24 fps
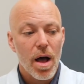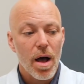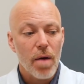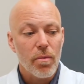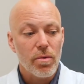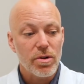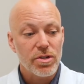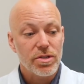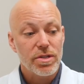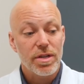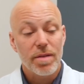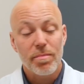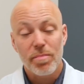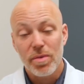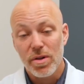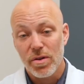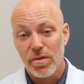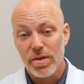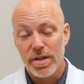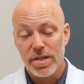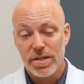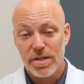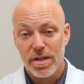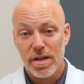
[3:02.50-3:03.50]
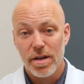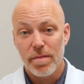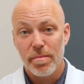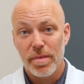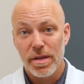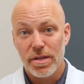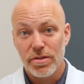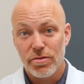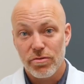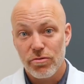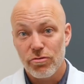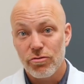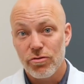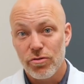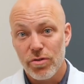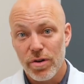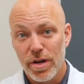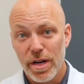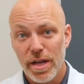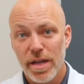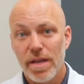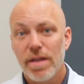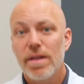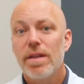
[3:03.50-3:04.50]
which typically is going to be
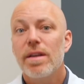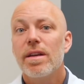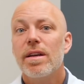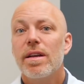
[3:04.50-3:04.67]
surgery